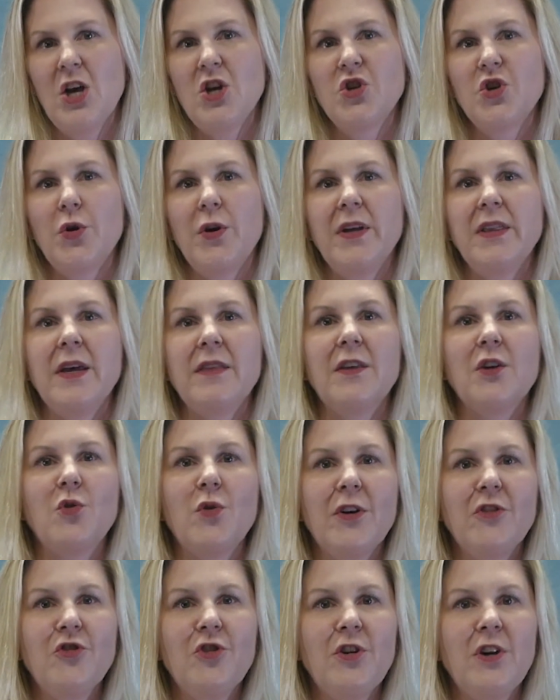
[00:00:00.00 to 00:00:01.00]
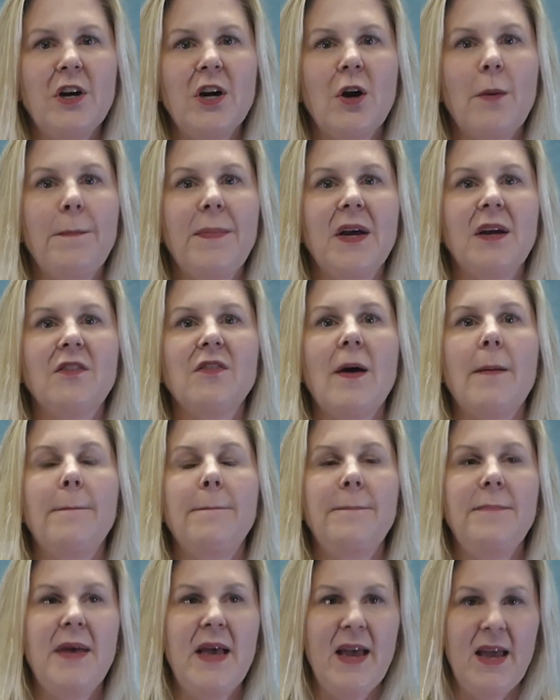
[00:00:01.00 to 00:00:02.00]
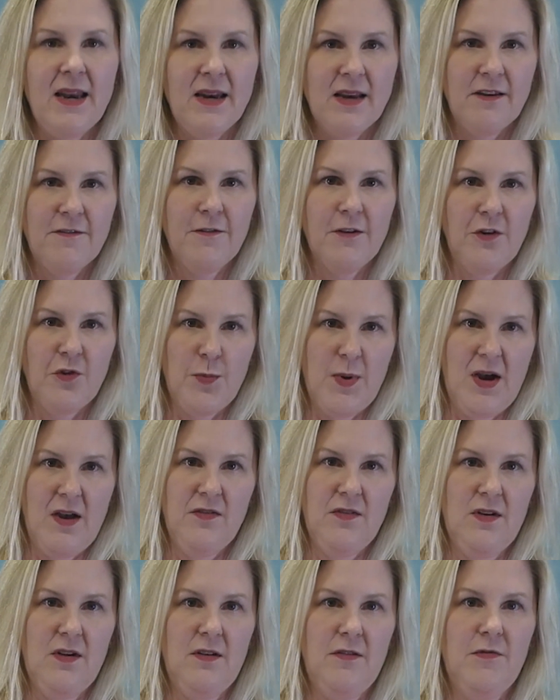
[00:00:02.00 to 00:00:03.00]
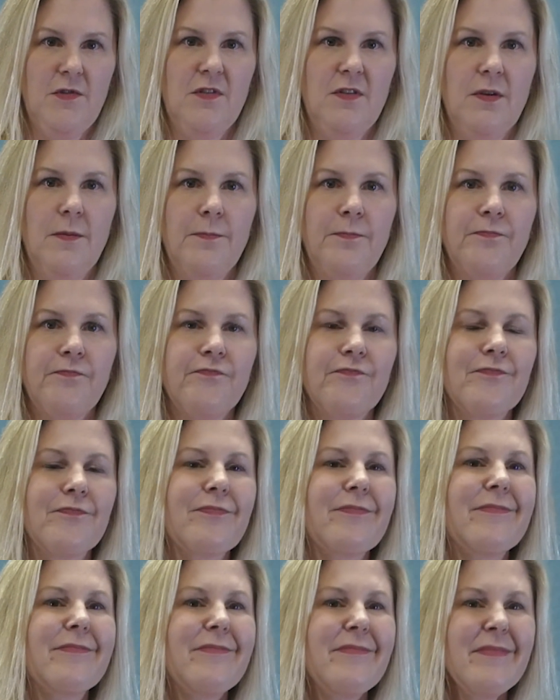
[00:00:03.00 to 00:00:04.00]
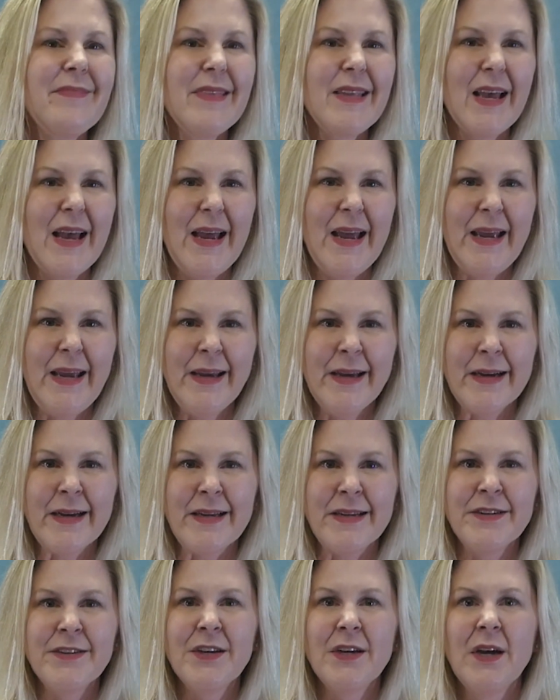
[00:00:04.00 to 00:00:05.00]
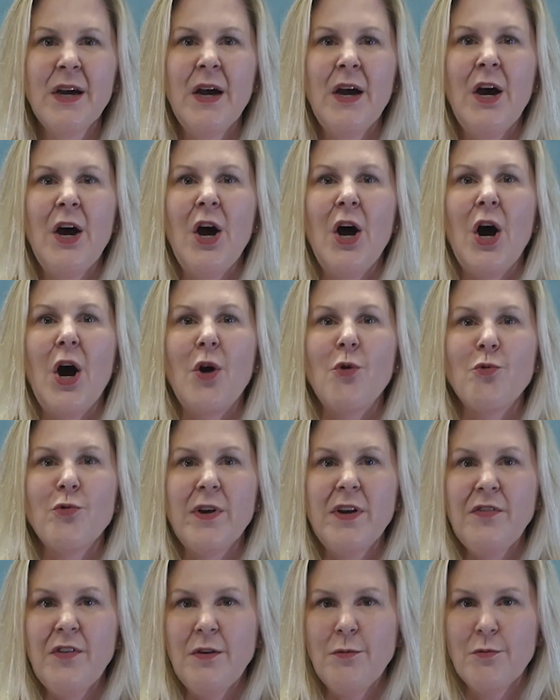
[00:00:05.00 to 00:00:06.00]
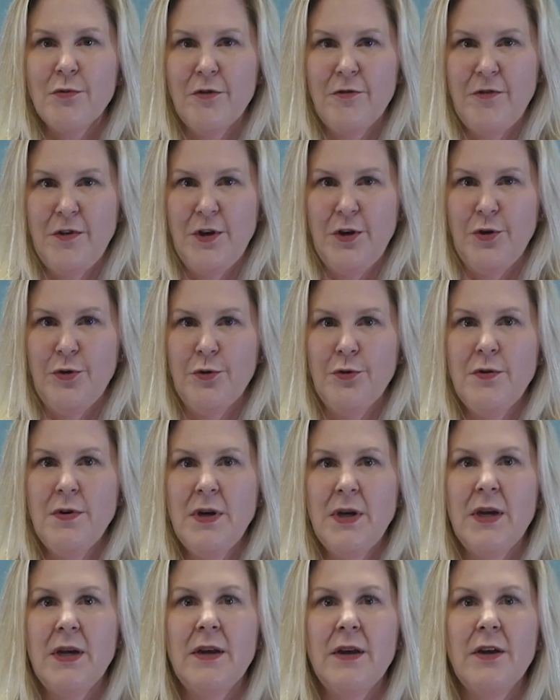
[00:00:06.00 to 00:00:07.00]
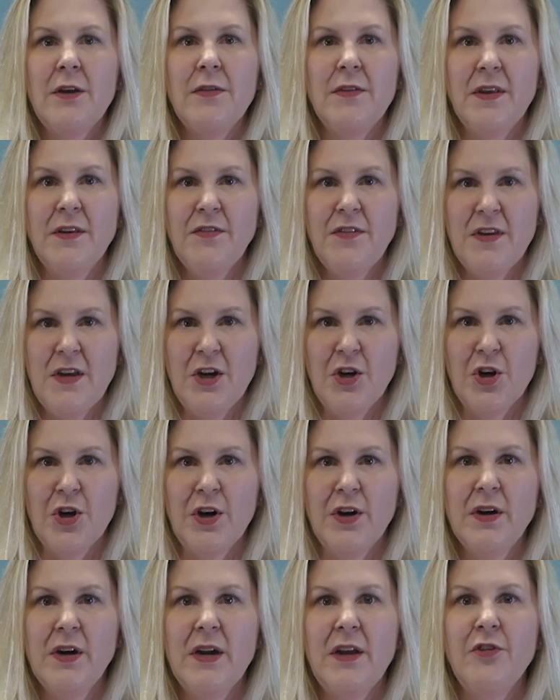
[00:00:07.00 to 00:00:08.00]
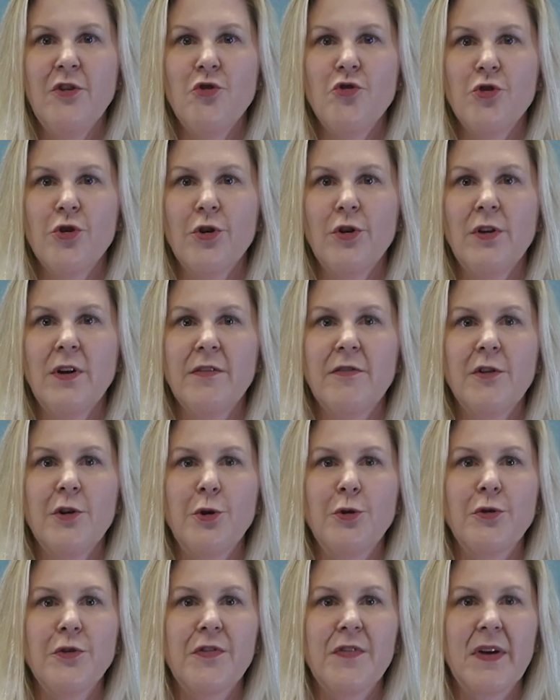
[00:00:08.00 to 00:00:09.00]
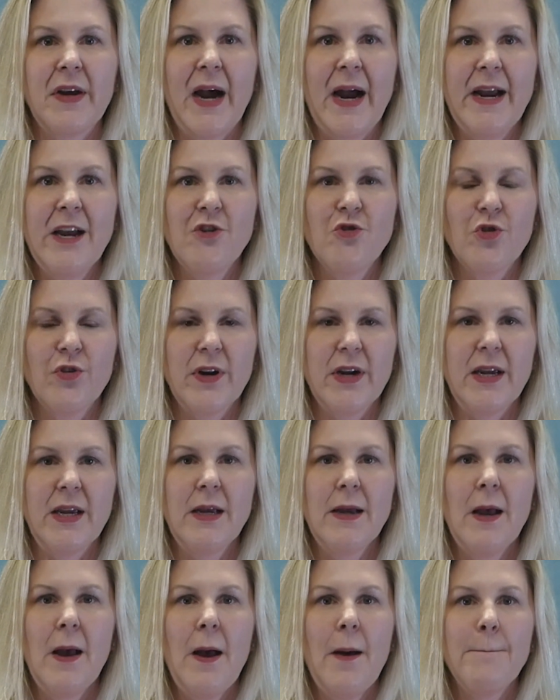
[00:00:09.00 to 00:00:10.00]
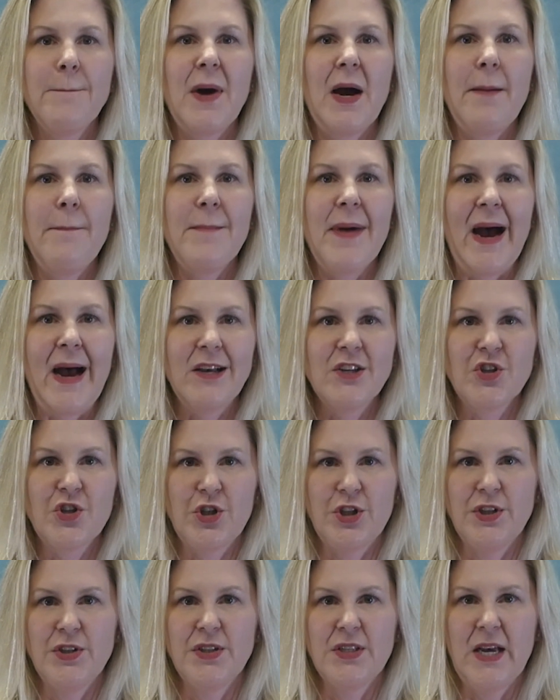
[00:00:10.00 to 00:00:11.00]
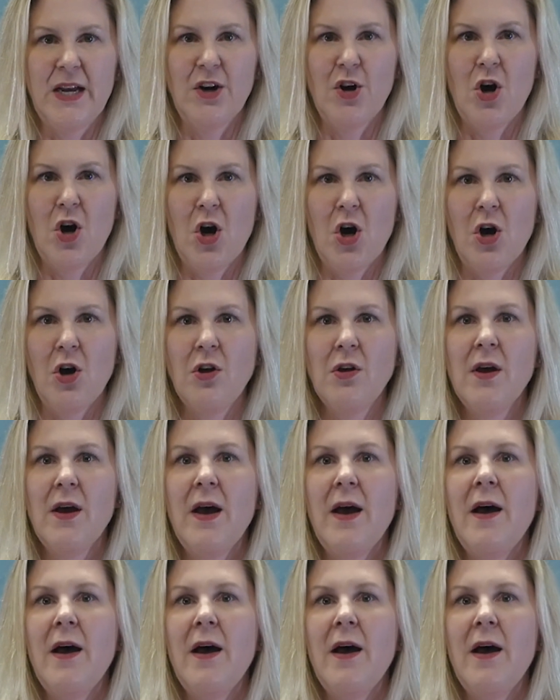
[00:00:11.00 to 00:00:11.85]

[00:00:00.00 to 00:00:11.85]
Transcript: showing that the questionnaire picks up many false positives. And a recent review this year in the Journal of Clinical Psychiatry by Masters et al